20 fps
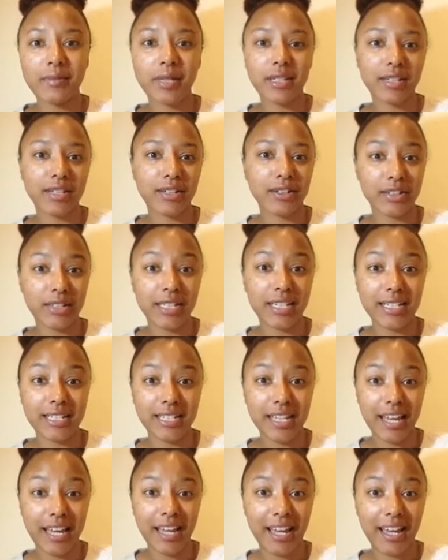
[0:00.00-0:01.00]
me literally a
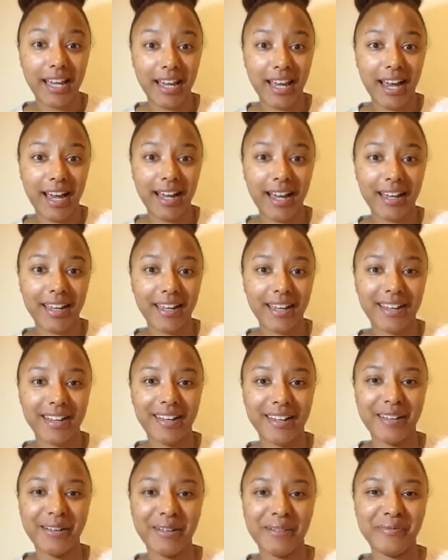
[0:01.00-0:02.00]
day.
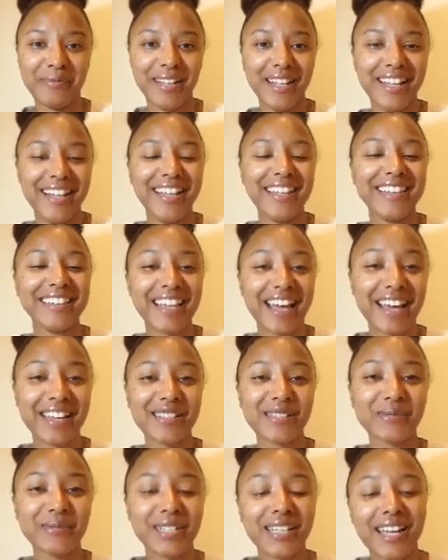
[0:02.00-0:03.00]
I
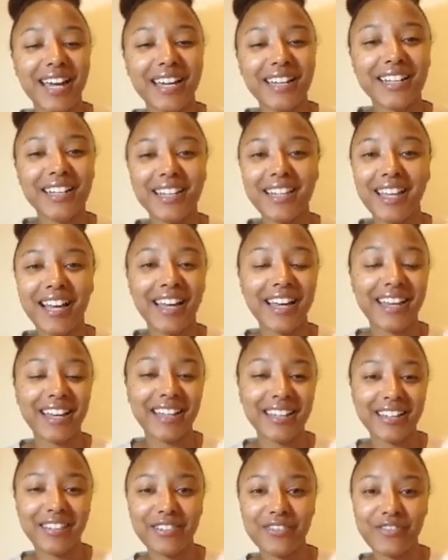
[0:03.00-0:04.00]
last week had a
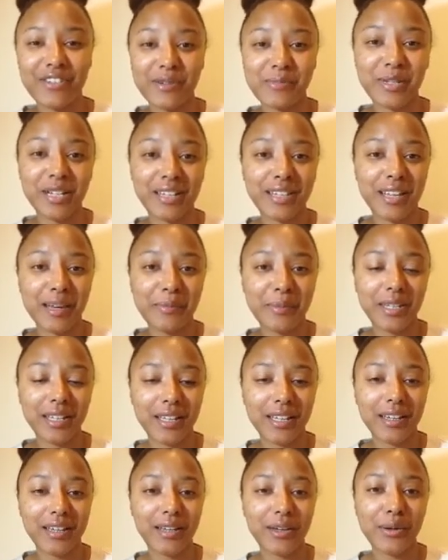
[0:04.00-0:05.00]
client from
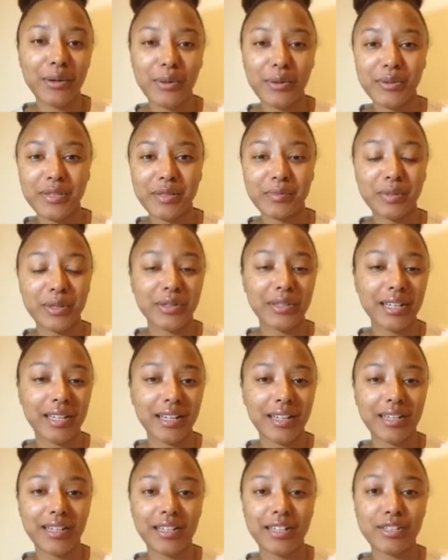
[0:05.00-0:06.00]
Colombia who was
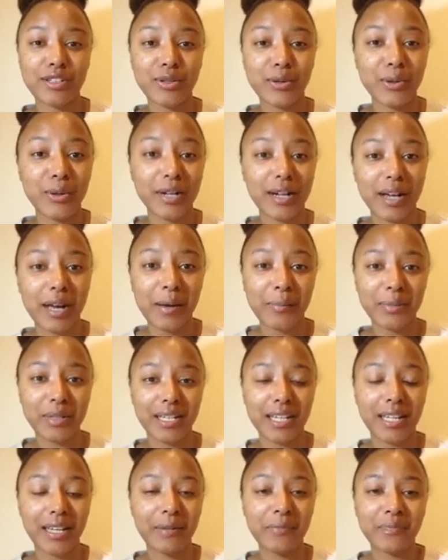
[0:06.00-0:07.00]
building a tour
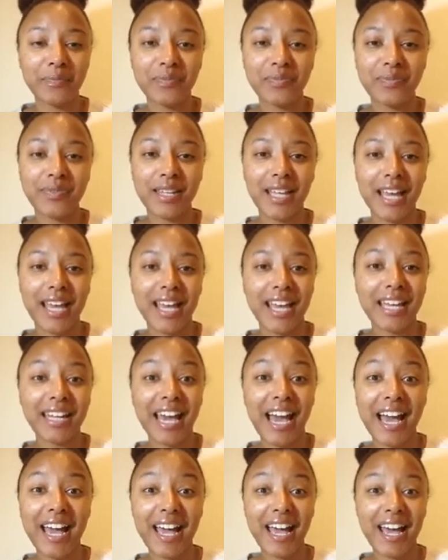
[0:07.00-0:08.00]
company,
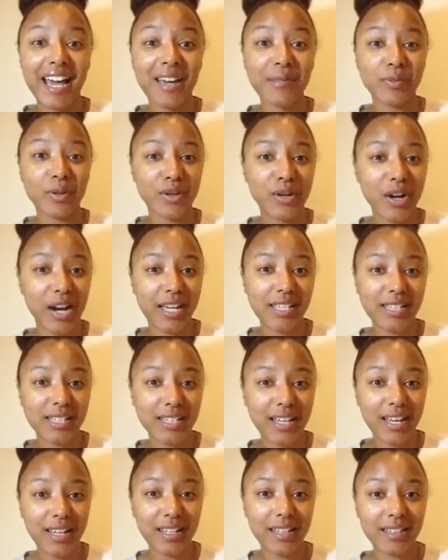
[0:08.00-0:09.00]
and I had
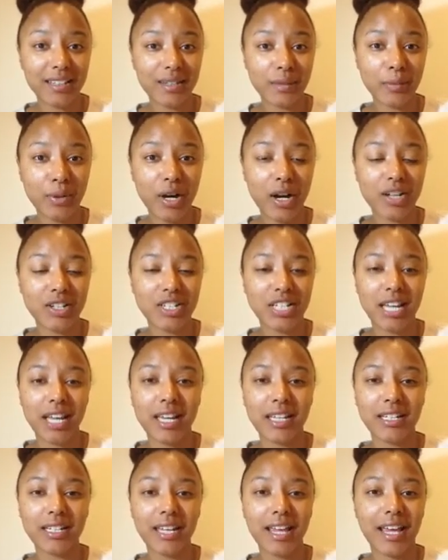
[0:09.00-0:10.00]
procrastinated the
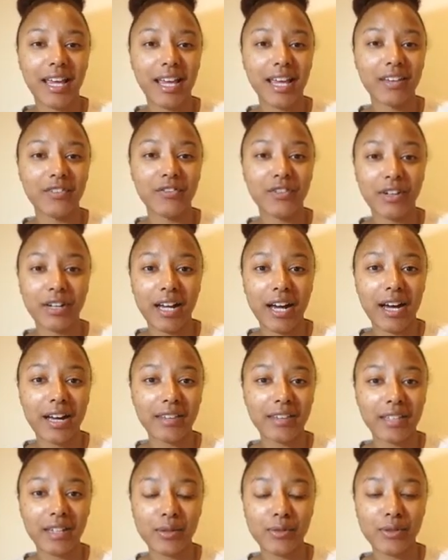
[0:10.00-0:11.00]
project and
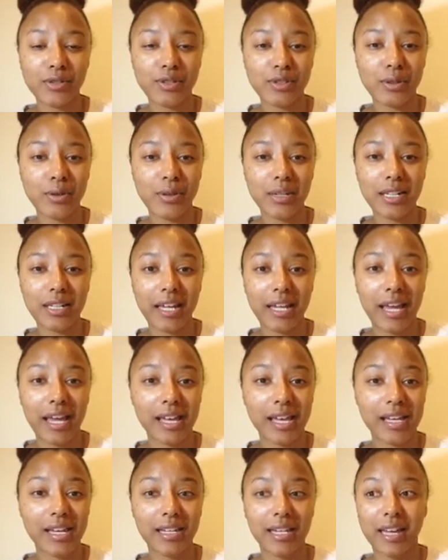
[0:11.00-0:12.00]
forgot that it was due in a
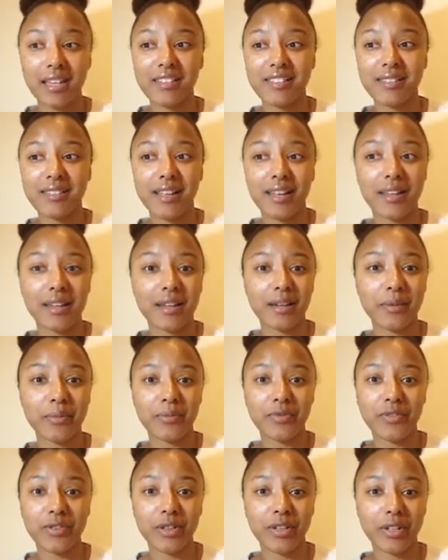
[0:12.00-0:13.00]
day, and I stayed up
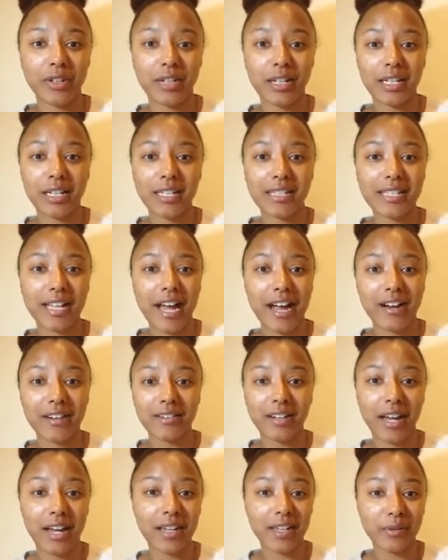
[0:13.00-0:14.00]
for an entire
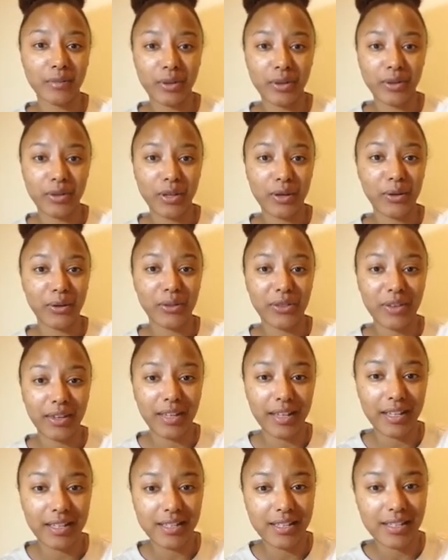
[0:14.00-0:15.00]
night and built the whole
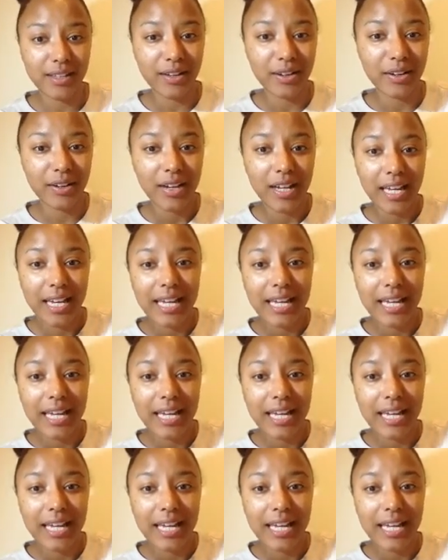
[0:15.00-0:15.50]
thing. So